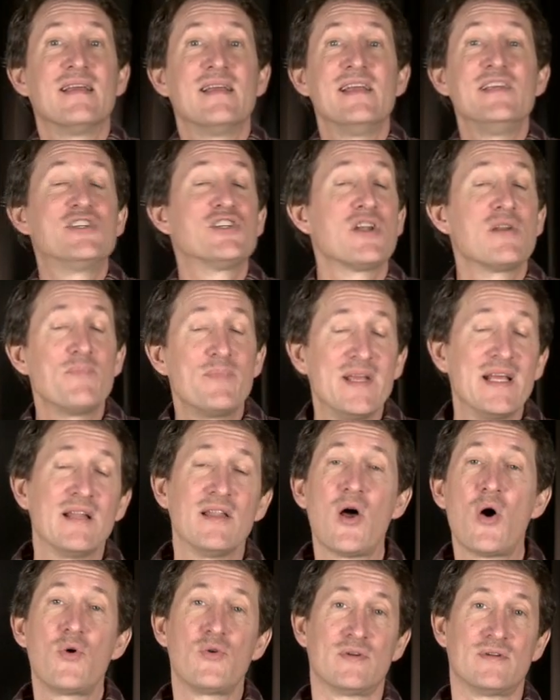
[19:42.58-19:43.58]
He shouldn't be
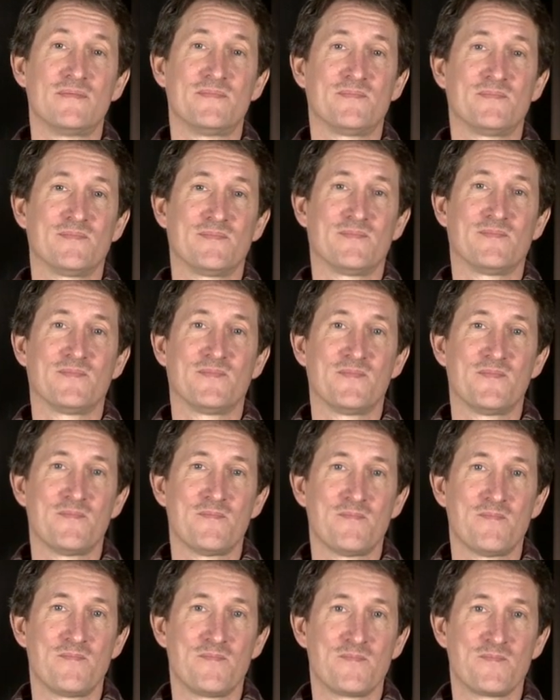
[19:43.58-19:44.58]
alone.
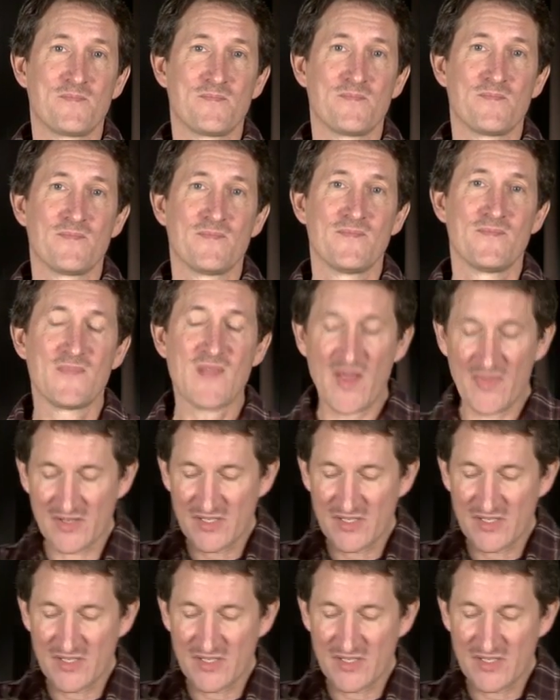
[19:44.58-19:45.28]
Now